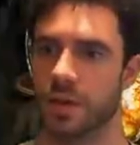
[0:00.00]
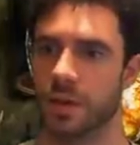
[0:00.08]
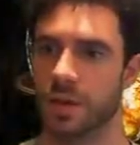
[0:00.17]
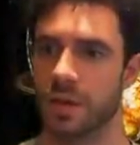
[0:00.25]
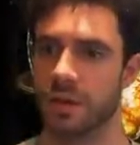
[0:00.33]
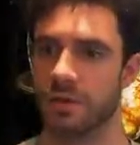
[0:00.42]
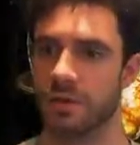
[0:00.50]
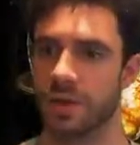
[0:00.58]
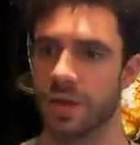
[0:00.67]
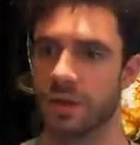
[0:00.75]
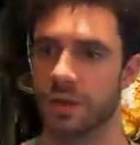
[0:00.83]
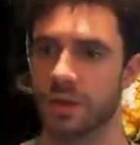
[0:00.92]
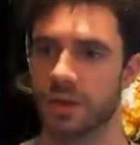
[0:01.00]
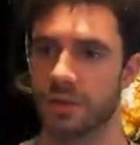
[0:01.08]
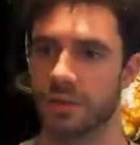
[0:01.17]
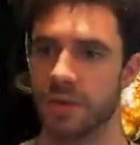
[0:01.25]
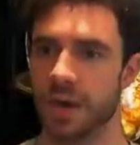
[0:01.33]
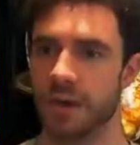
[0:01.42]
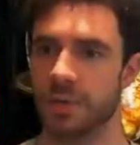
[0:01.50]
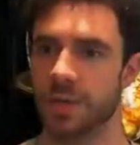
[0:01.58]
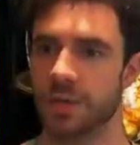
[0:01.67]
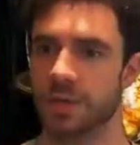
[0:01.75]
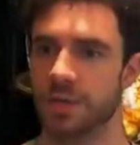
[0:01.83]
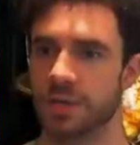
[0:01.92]
And the fact that you keep
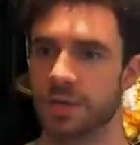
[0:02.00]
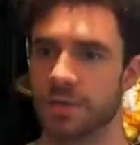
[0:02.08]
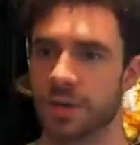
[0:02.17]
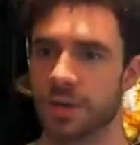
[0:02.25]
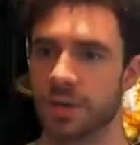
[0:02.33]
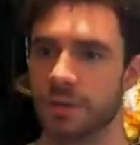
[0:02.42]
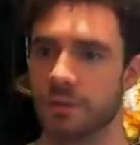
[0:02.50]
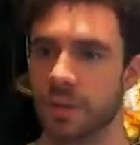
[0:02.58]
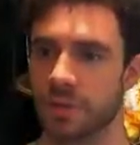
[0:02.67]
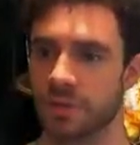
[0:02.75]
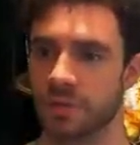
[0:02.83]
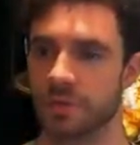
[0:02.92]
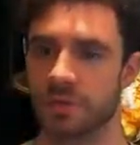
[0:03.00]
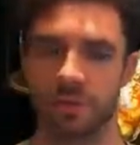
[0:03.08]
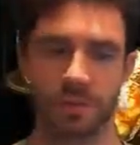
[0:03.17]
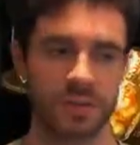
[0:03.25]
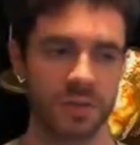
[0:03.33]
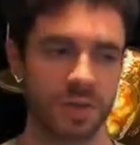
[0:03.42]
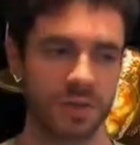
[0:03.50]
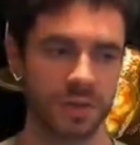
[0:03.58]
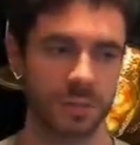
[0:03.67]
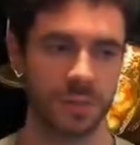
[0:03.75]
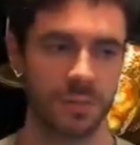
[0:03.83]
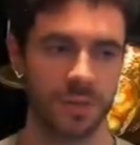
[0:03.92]
reanimating is making it impossible for me to rest at the
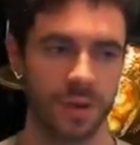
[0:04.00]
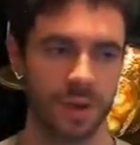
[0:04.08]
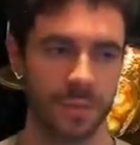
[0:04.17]
bonfire.